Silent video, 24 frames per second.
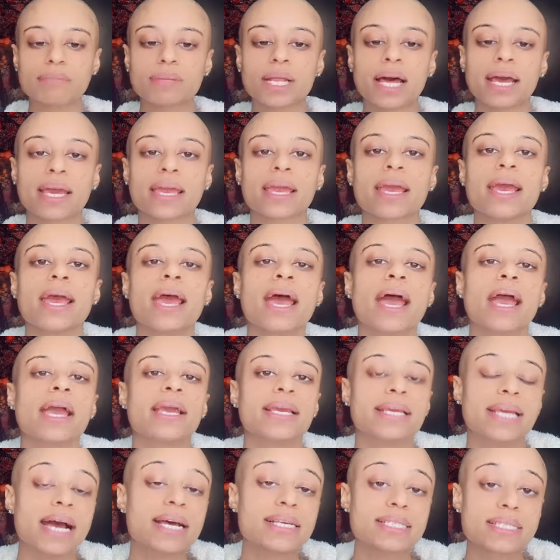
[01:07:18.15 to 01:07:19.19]
and I'm like,
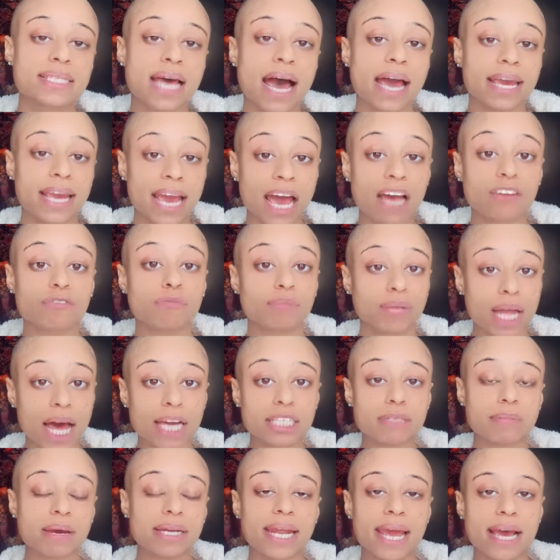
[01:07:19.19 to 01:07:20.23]
yes, I have
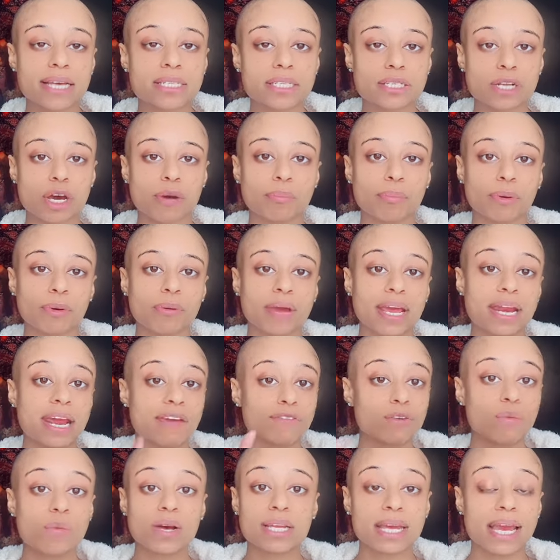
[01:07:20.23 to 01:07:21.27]
blocked my dad's number,
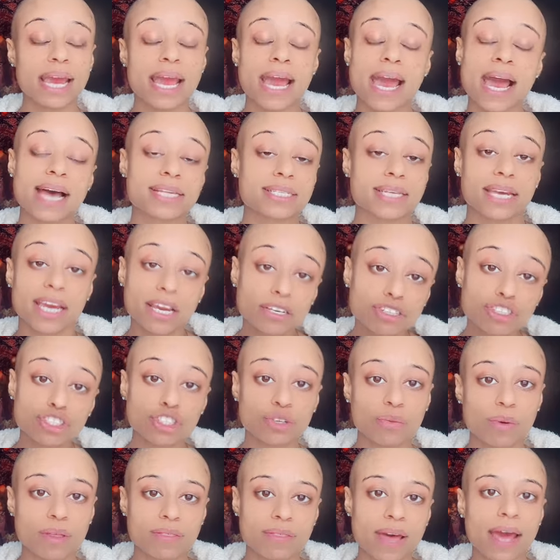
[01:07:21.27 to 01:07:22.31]
and everyone has an
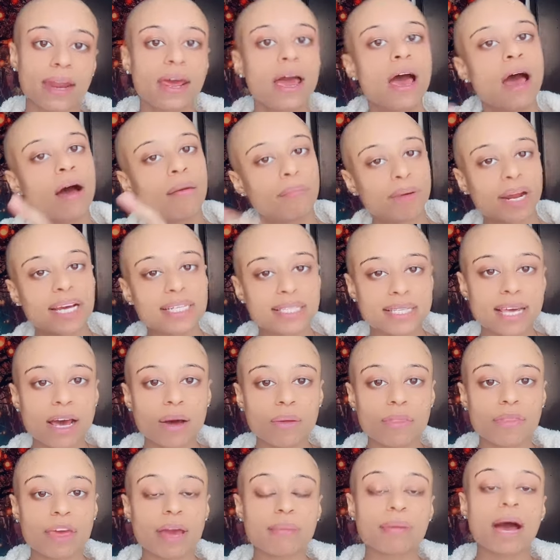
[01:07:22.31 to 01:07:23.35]
issue with that. But I
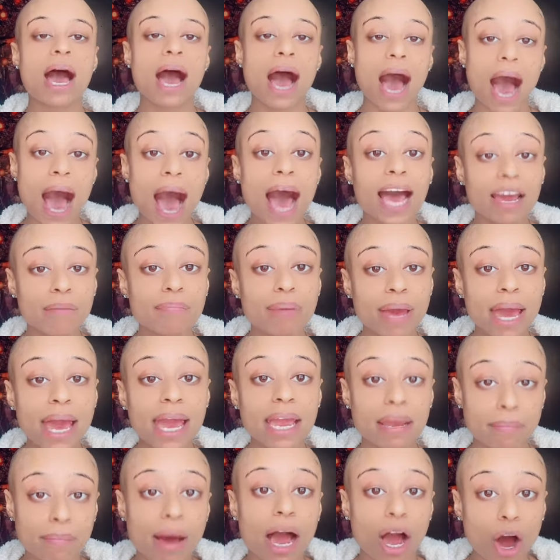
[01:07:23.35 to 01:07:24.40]
tell them, I
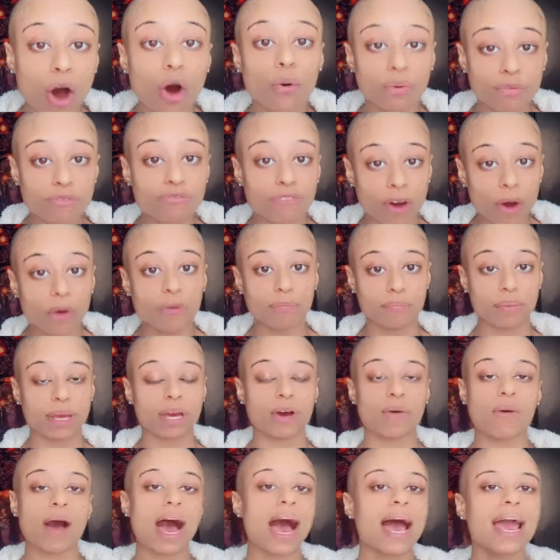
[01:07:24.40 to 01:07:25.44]
pay my own
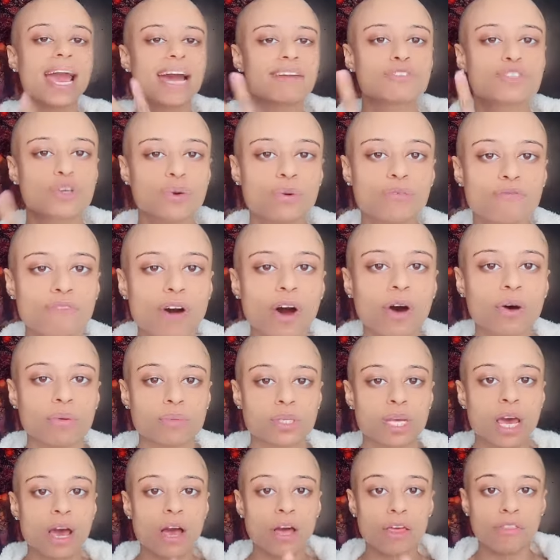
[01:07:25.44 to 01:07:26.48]
phone bill. I have two
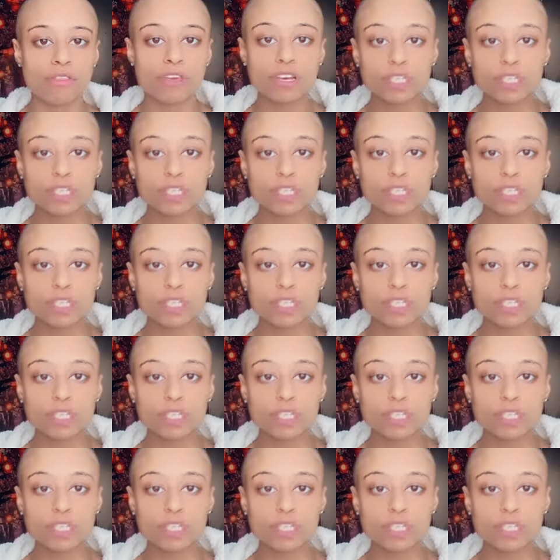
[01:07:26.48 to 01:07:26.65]
phones.